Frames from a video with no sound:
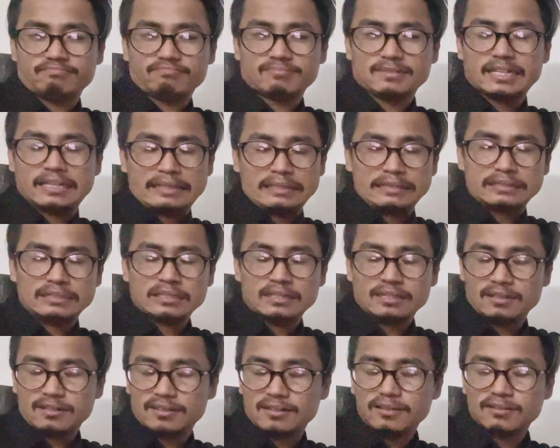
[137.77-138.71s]
there's
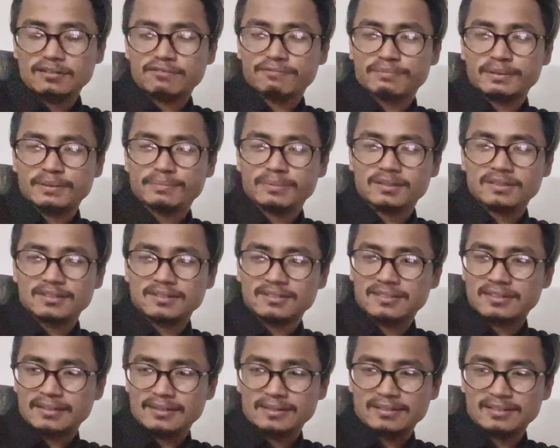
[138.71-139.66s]
a lot of people
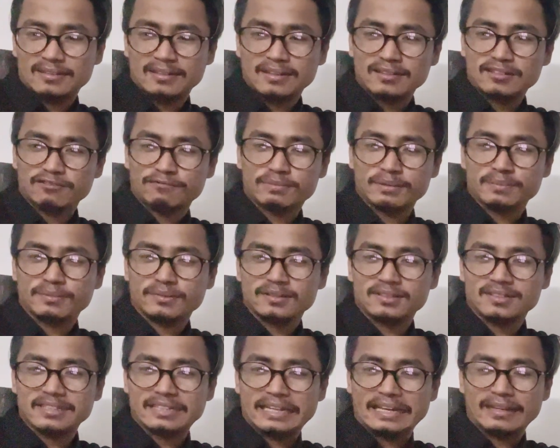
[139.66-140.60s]
there a lot of people
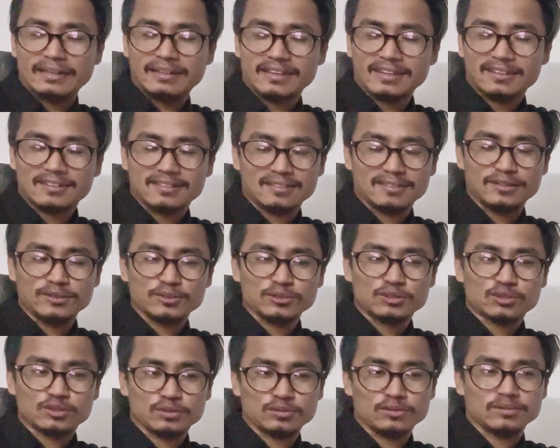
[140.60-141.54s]
in there like
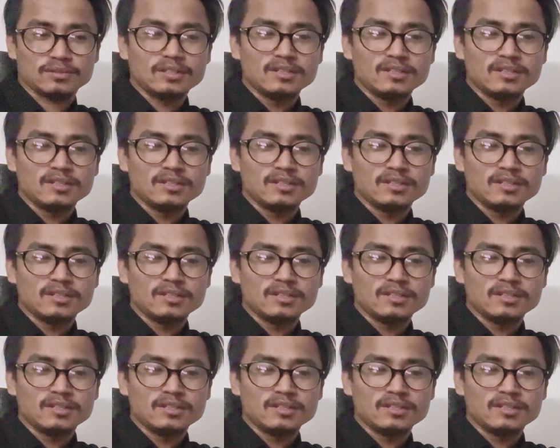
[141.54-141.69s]
used to